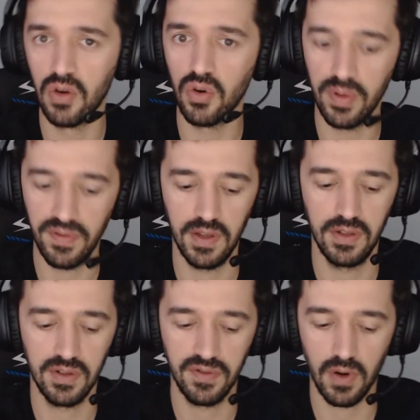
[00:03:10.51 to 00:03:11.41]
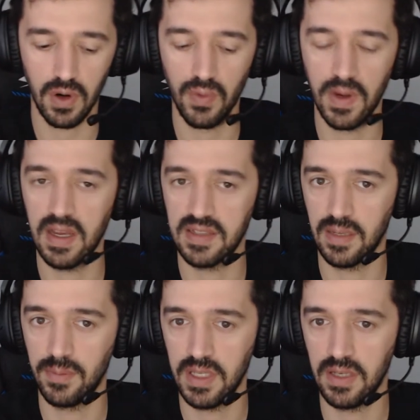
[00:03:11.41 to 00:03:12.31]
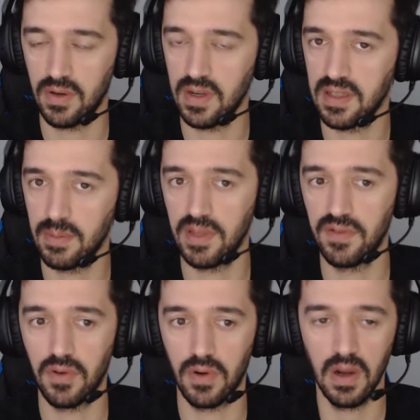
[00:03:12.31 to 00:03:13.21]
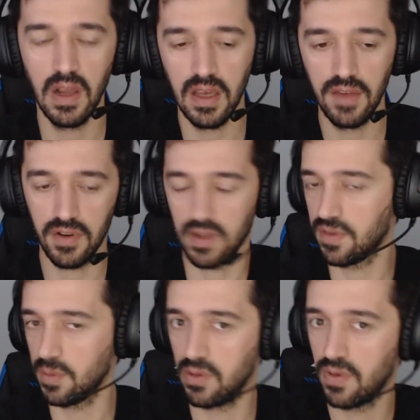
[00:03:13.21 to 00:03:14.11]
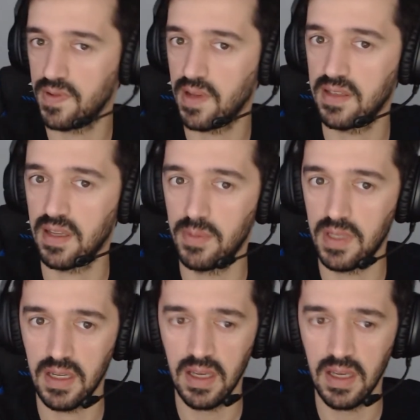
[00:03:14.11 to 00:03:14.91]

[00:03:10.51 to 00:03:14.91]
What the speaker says: will be feature 4-way SMT or SMT4. If you're not familiar with SMT,